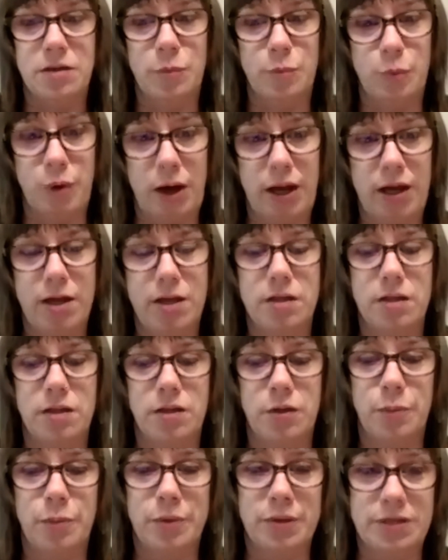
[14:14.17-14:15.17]
their brand
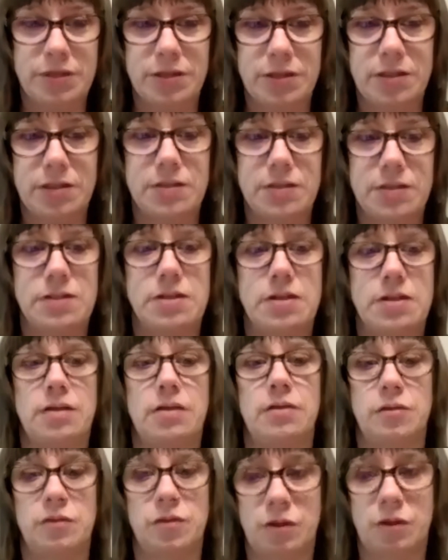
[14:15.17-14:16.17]
and their business
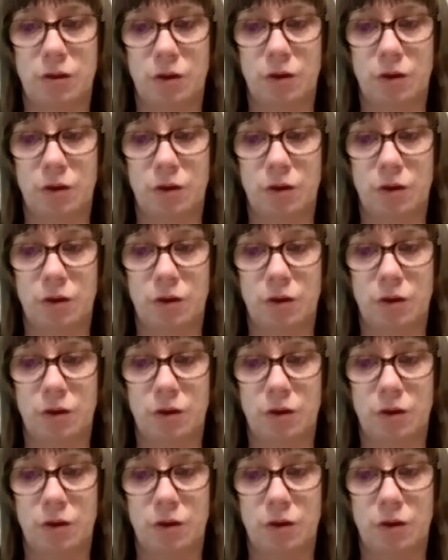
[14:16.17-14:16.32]
and,